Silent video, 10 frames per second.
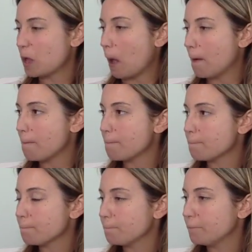
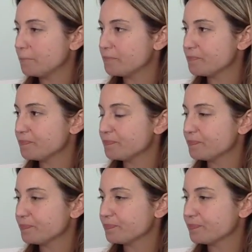
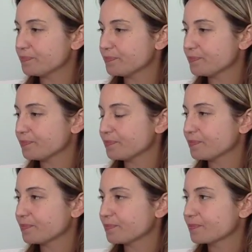
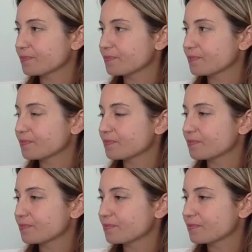
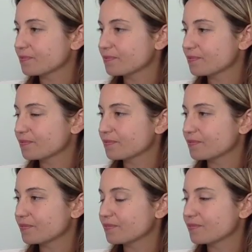
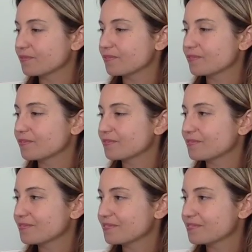
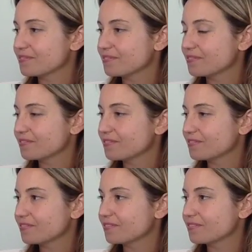
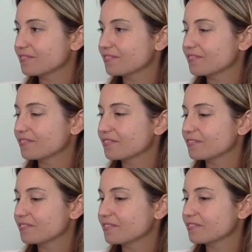
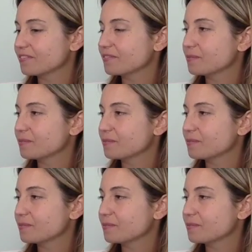(silent)